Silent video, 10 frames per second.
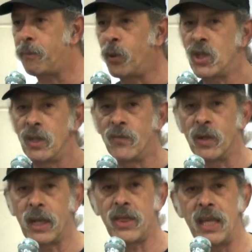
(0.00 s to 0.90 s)
pushing
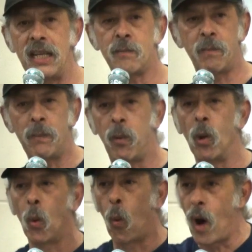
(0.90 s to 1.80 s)
for the things
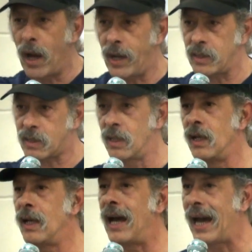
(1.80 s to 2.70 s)
people want
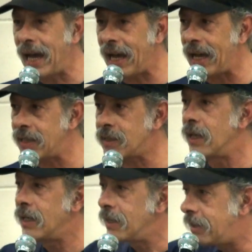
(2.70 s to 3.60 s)
and
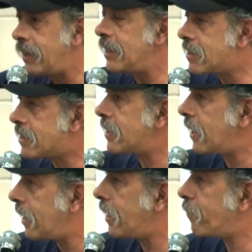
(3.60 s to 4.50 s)
these,
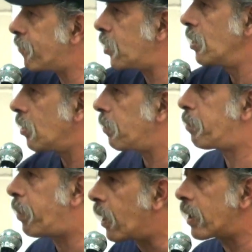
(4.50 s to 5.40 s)

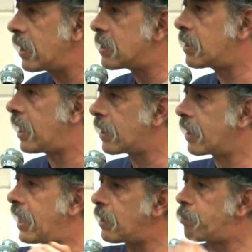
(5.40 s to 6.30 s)
parties that